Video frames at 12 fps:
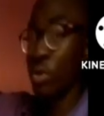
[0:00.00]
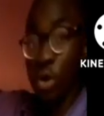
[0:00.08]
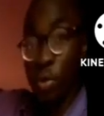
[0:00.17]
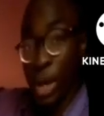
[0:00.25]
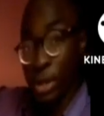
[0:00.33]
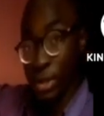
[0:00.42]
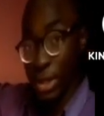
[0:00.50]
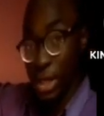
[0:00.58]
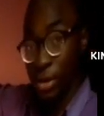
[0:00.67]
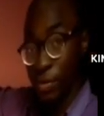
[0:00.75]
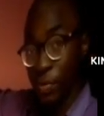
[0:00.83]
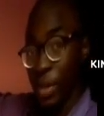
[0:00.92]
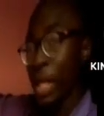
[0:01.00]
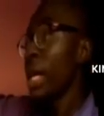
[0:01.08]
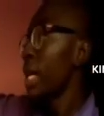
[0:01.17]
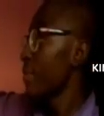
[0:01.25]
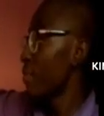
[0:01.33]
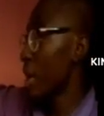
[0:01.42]
go back to 0.
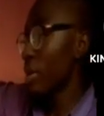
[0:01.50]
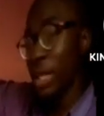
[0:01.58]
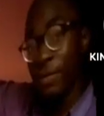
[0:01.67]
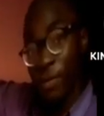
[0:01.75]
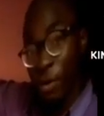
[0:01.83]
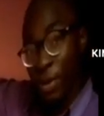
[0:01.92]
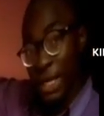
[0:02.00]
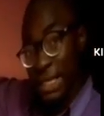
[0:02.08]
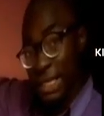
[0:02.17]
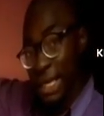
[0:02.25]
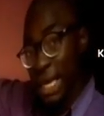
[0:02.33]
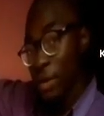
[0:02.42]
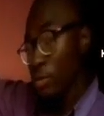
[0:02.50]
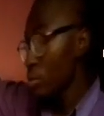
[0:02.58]
If we counted 4 places again,